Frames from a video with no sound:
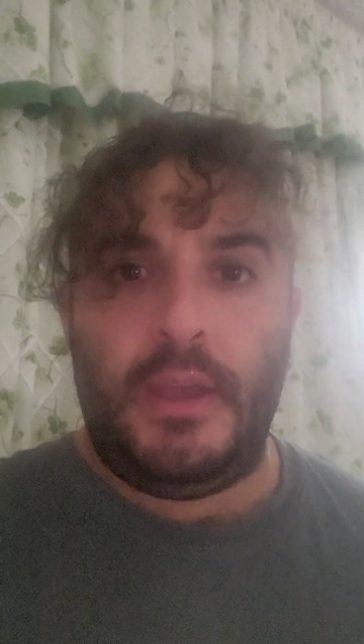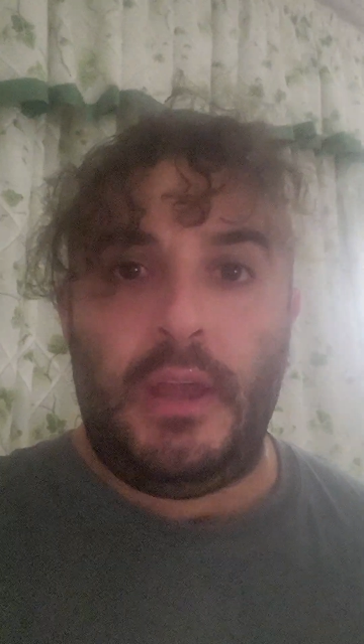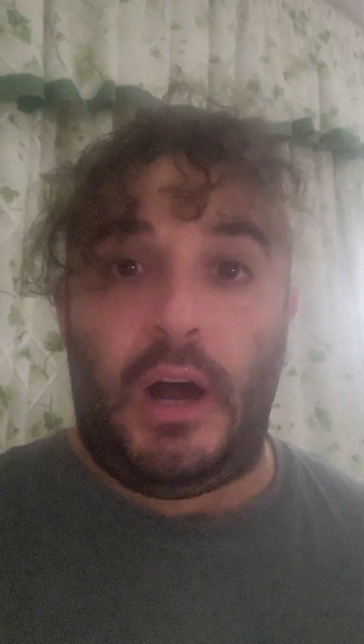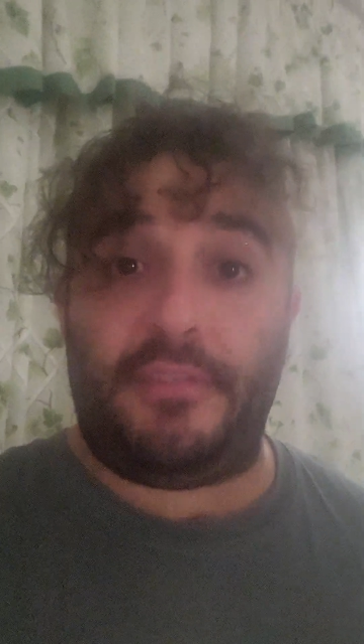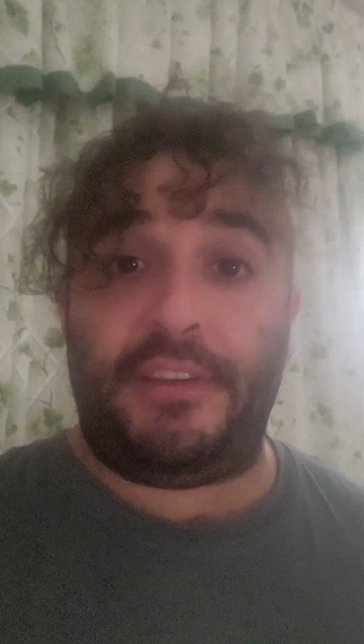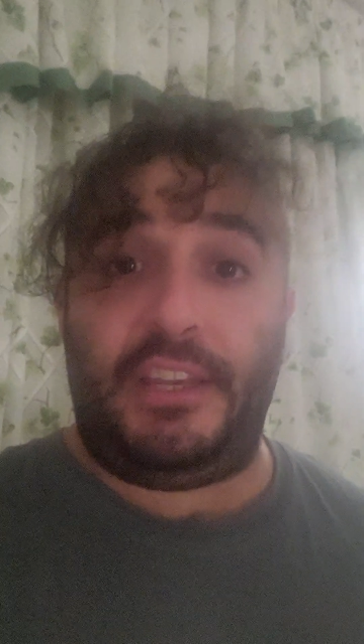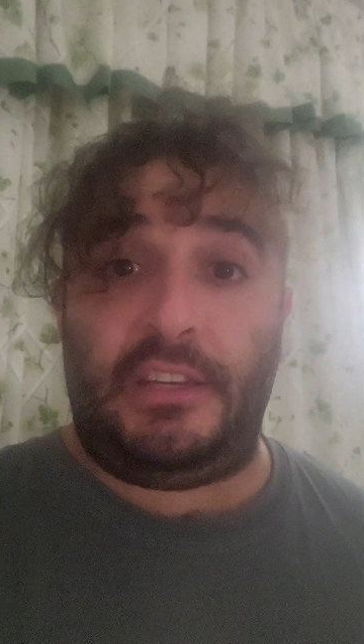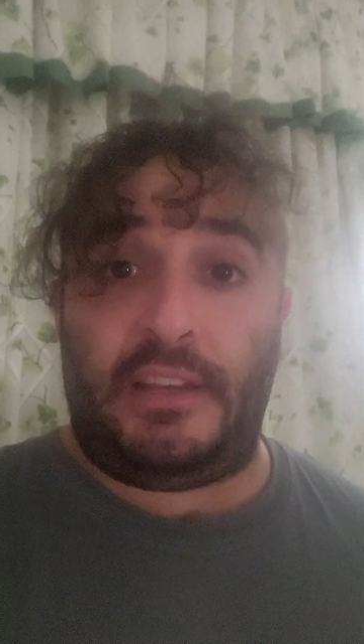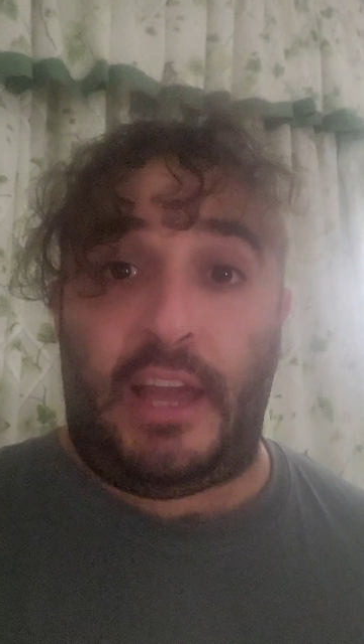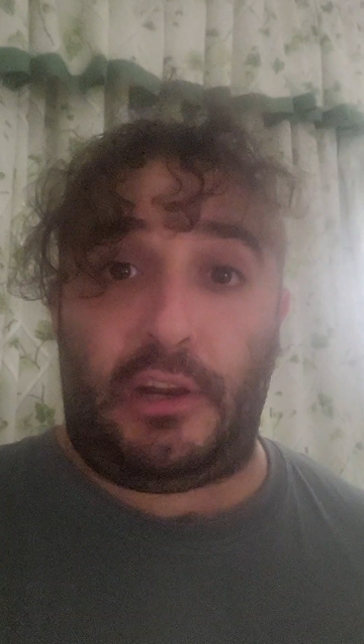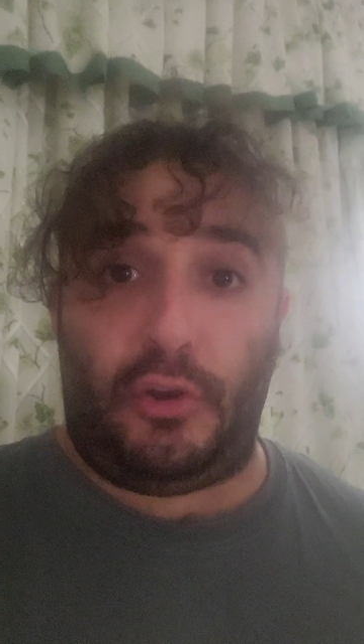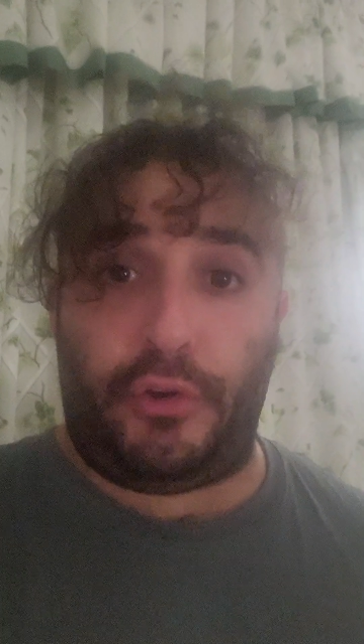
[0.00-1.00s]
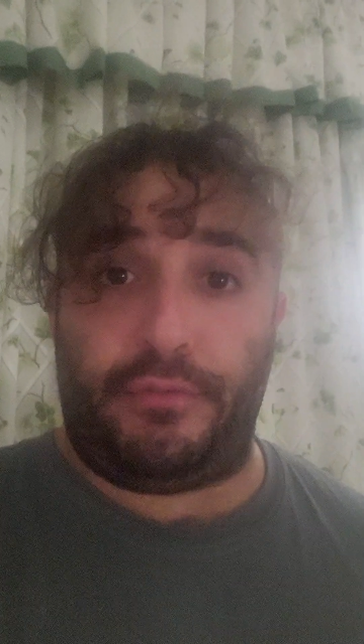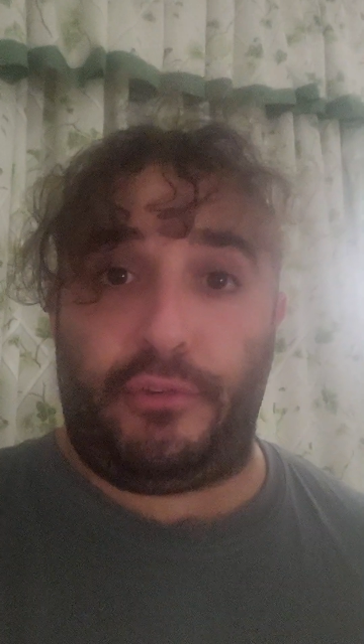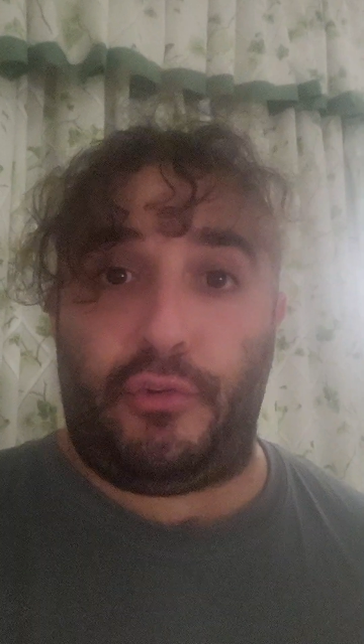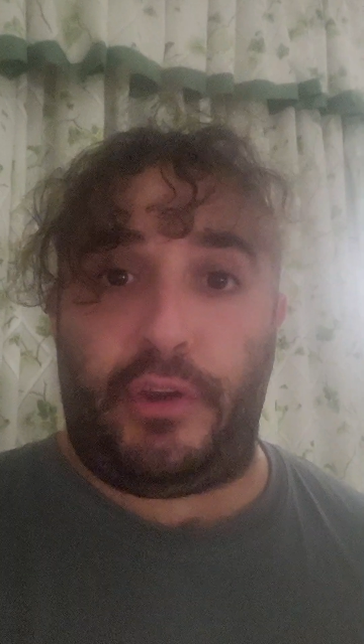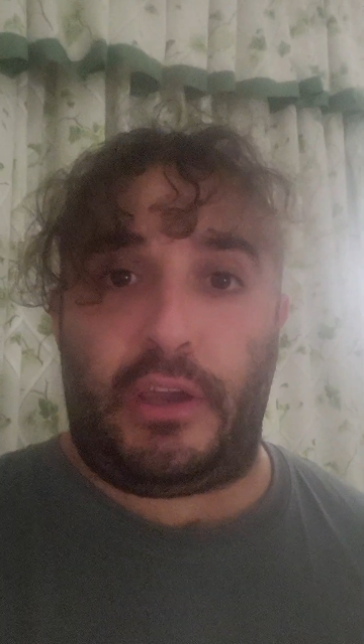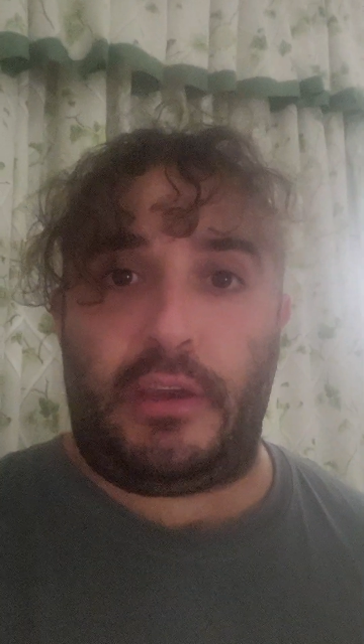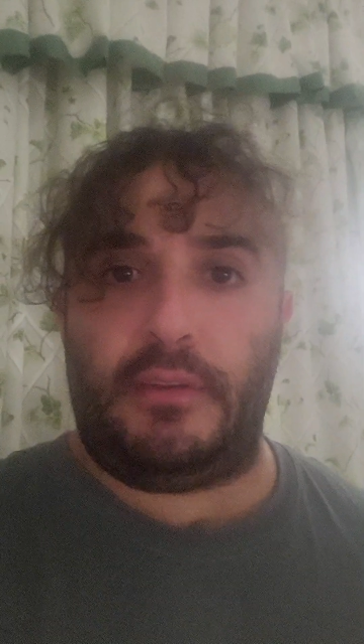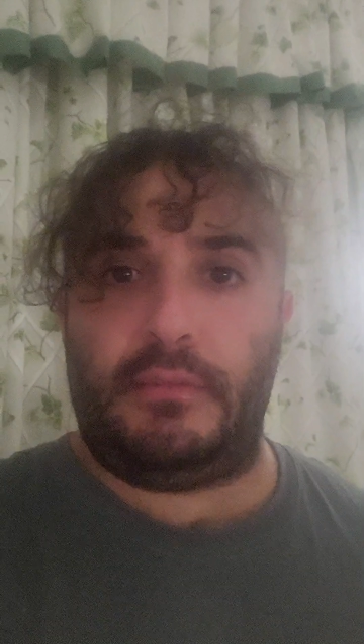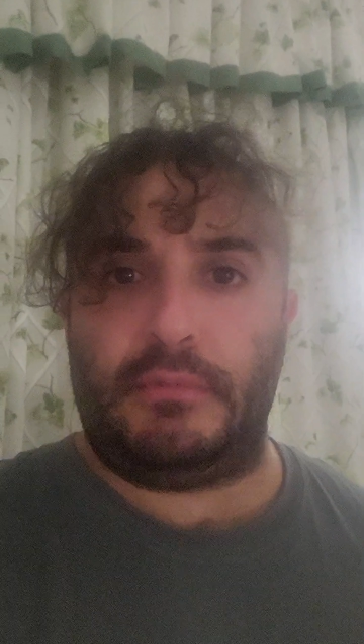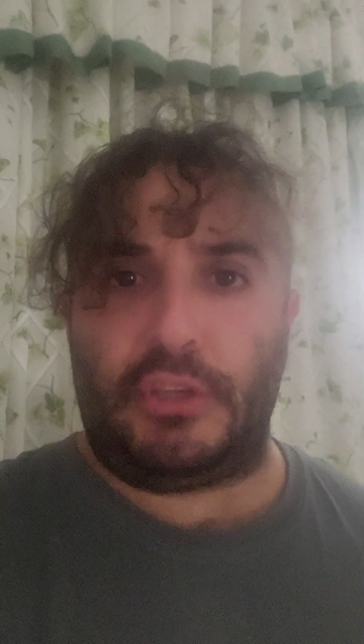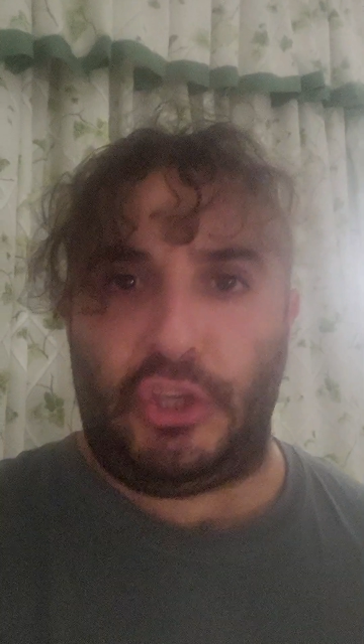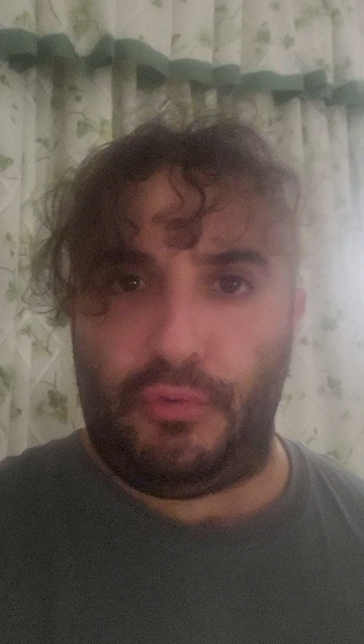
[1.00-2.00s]
I've eaten at a lot of Greek
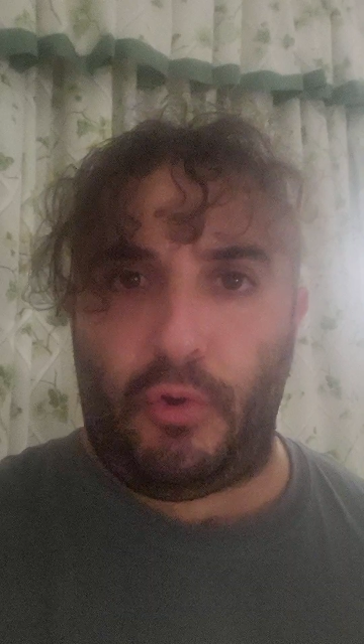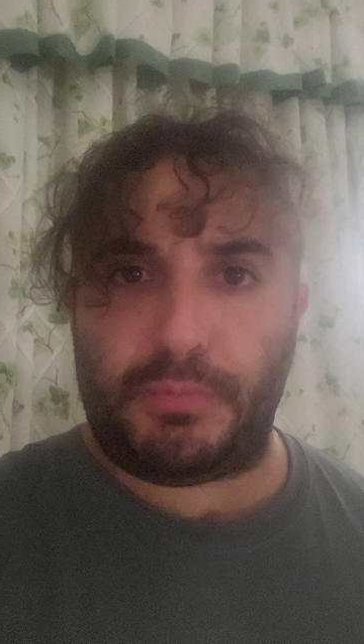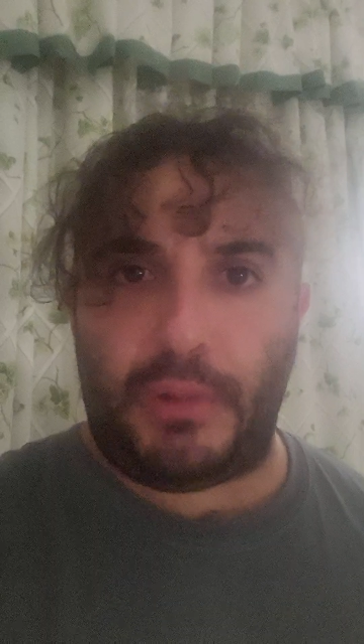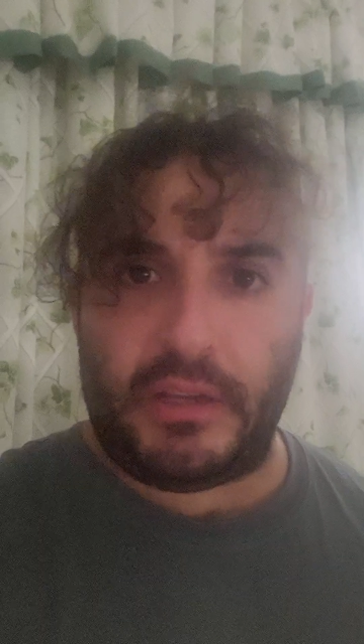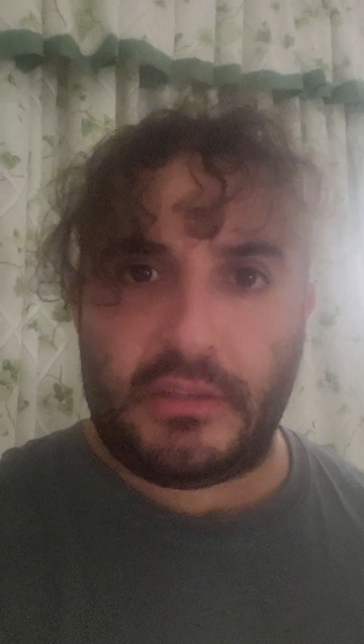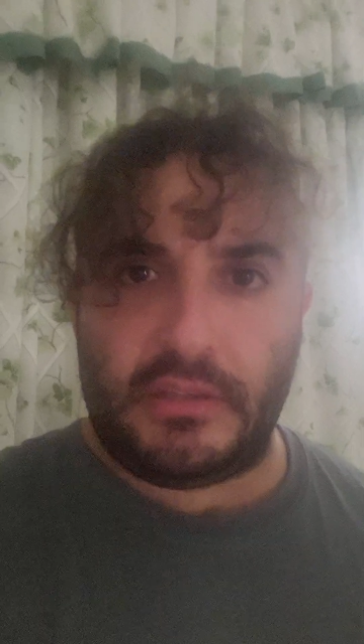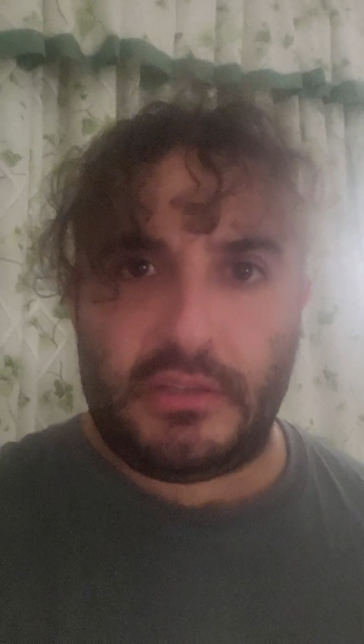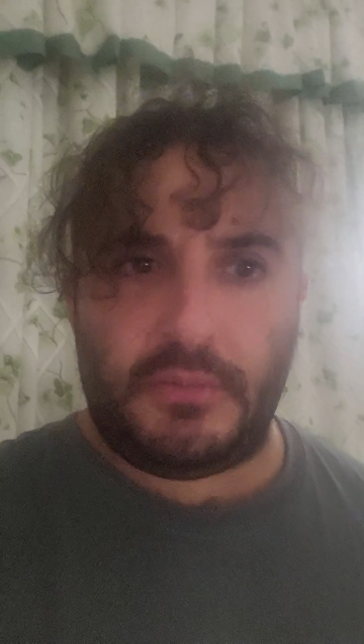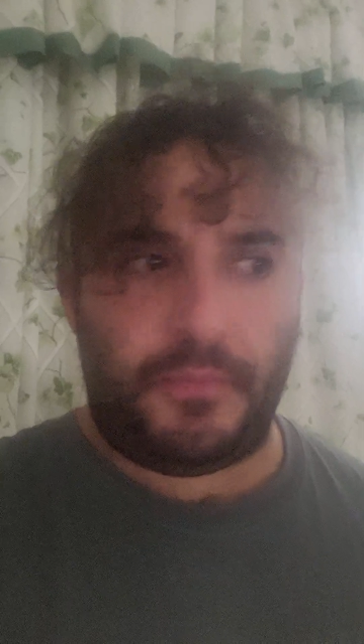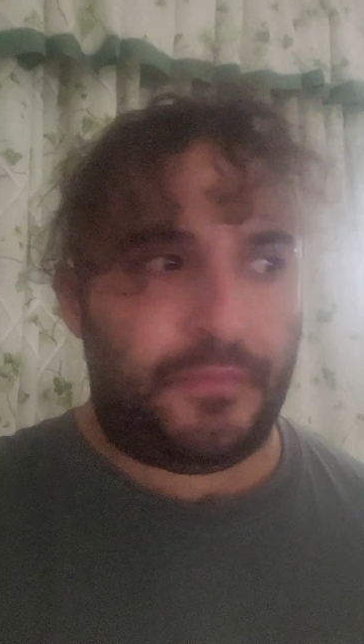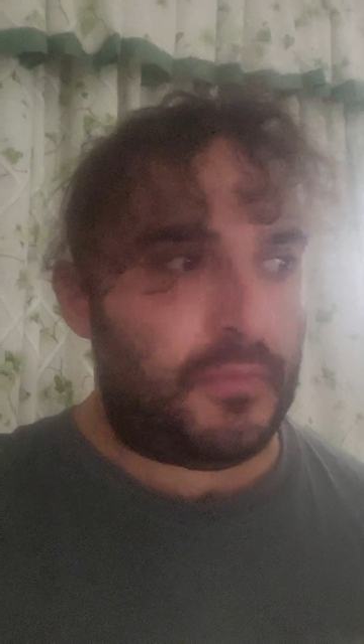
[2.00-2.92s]
yiros places